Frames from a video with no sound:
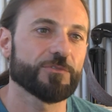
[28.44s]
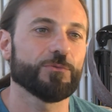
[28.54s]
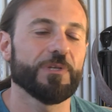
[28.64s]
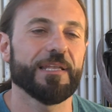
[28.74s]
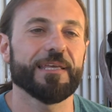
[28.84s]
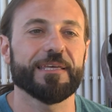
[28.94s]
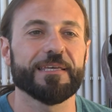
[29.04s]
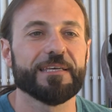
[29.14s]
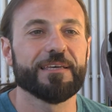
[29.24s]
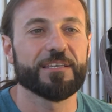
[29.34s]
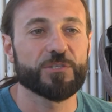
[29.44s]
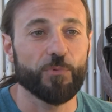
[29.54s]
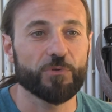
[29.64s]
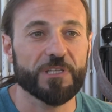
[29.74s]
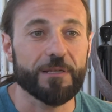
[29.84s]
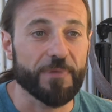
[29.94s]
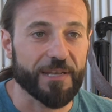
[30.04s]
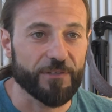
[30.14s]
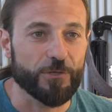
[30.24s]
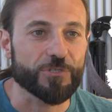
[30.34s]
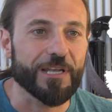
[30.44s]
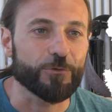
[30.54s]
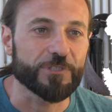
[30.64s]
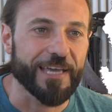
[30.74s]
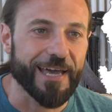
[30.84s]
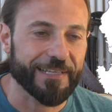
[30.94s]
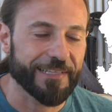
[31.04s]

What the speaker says: on the shores of the wonderful Lake Garda.